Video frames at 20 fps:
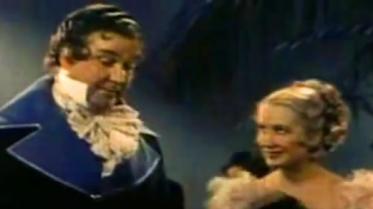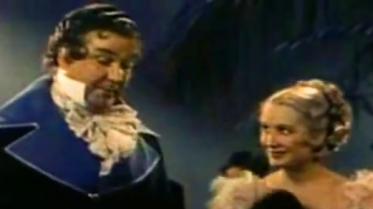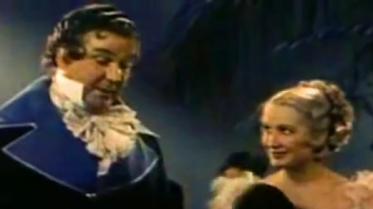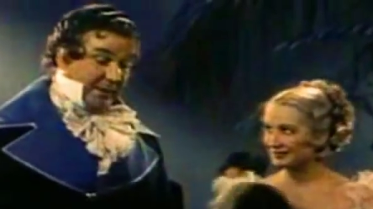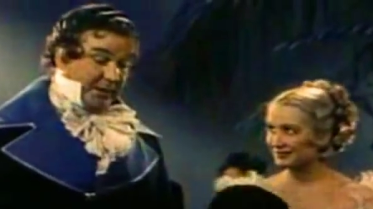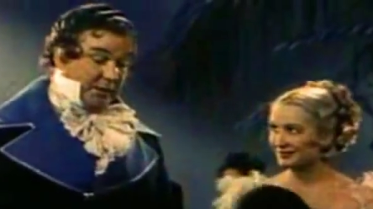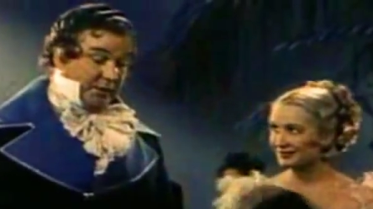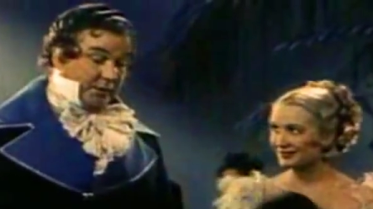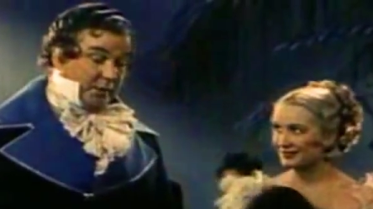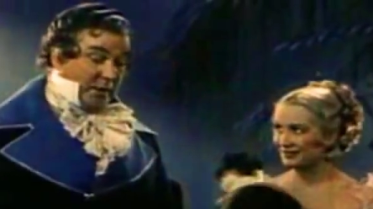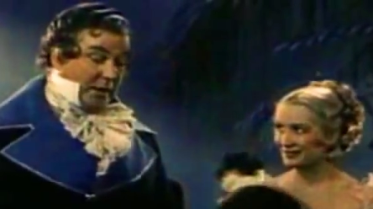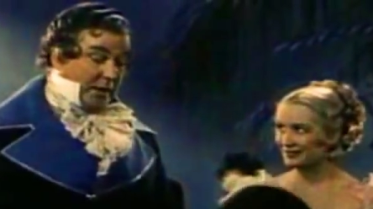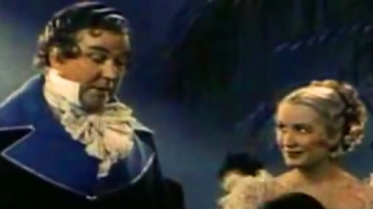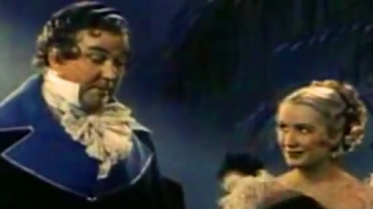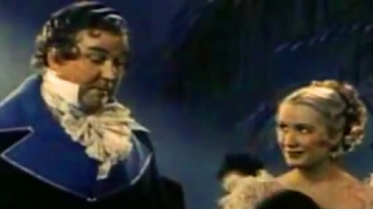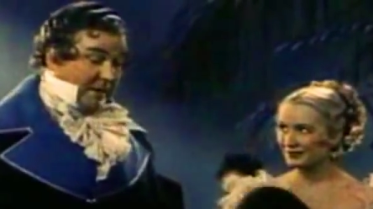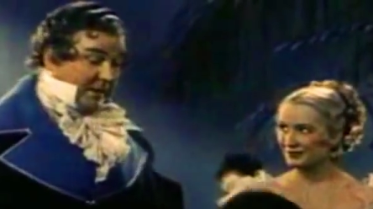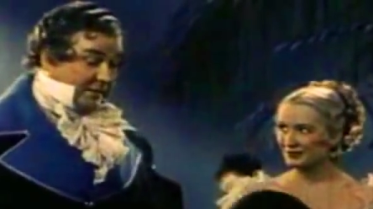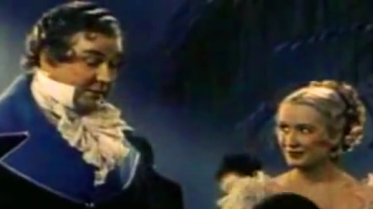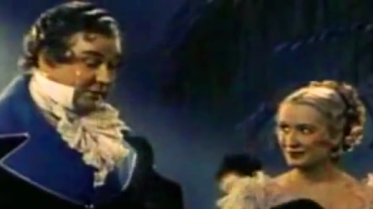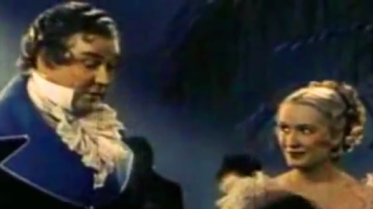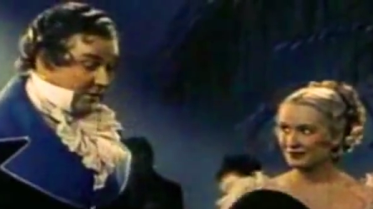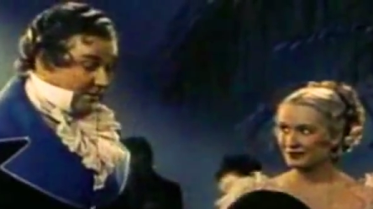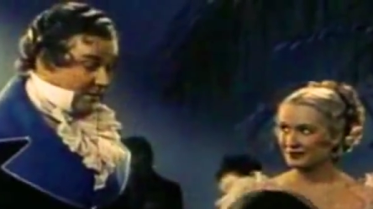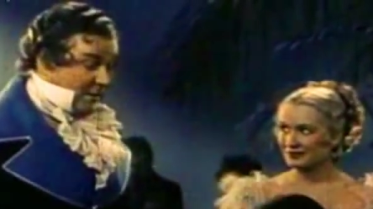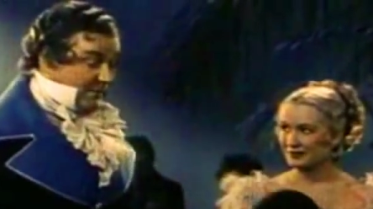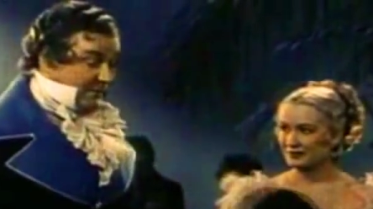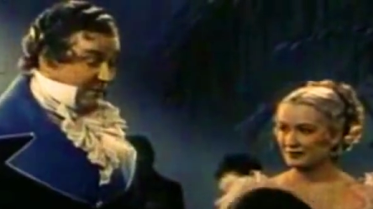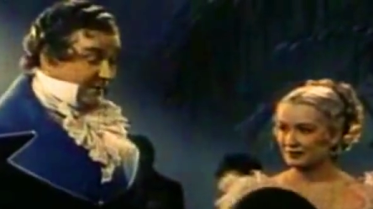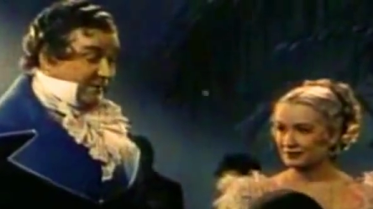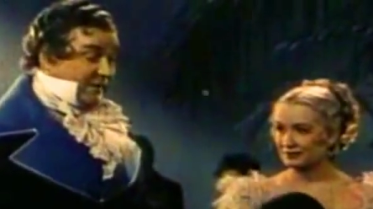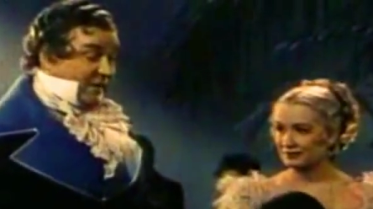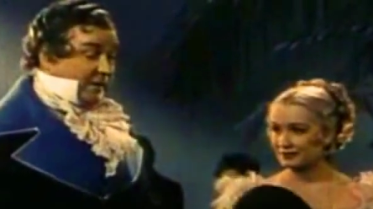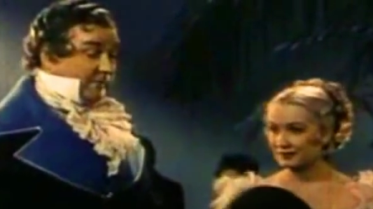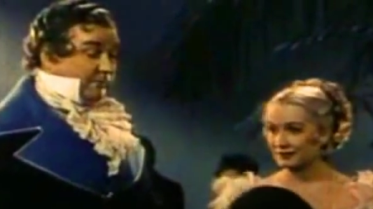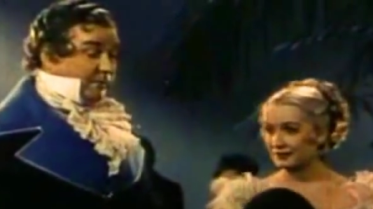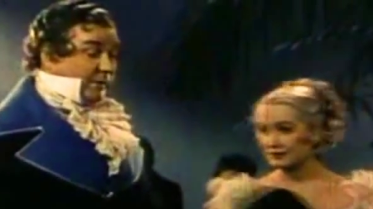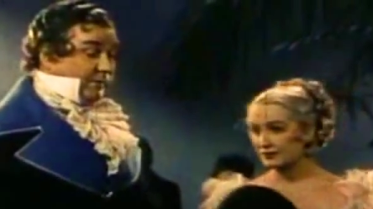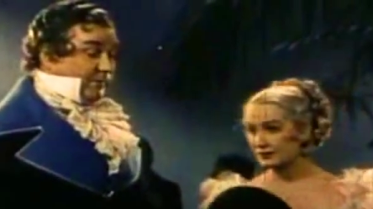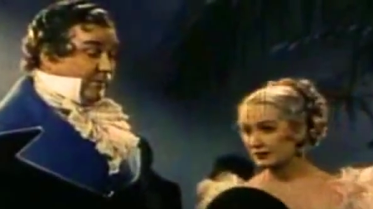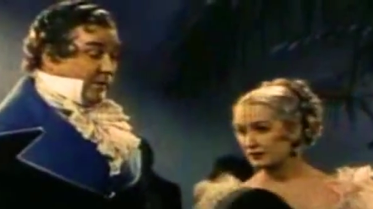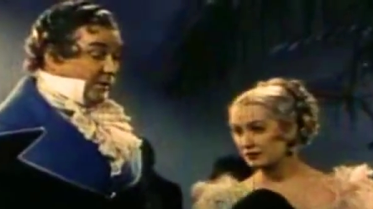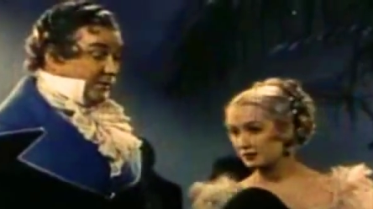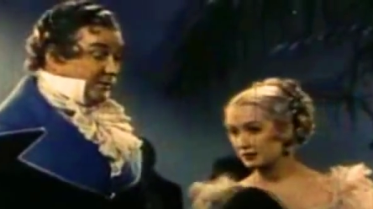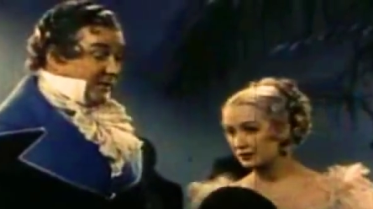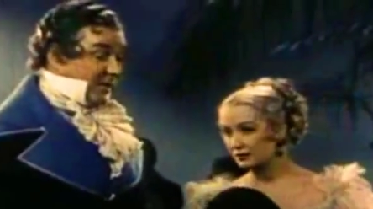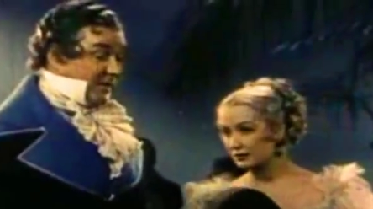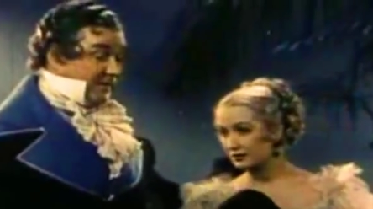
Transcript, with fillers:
Speaker 1: say that, Becky. You know I'd have married you in a moment if it hadn't been for